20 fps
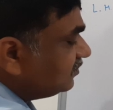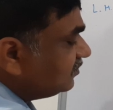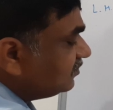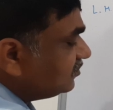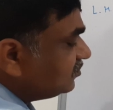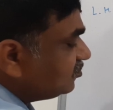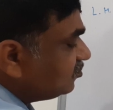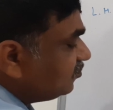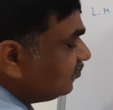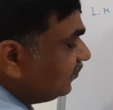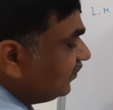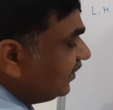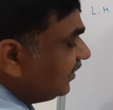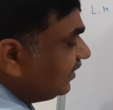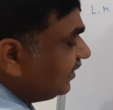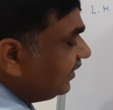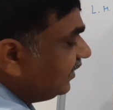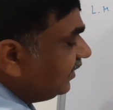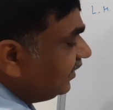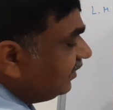square
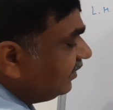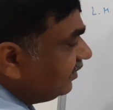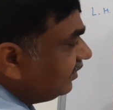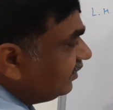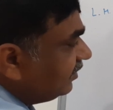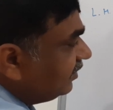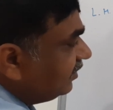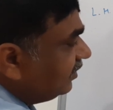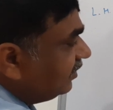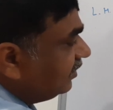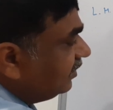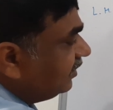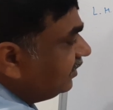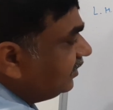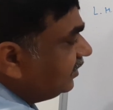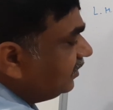A in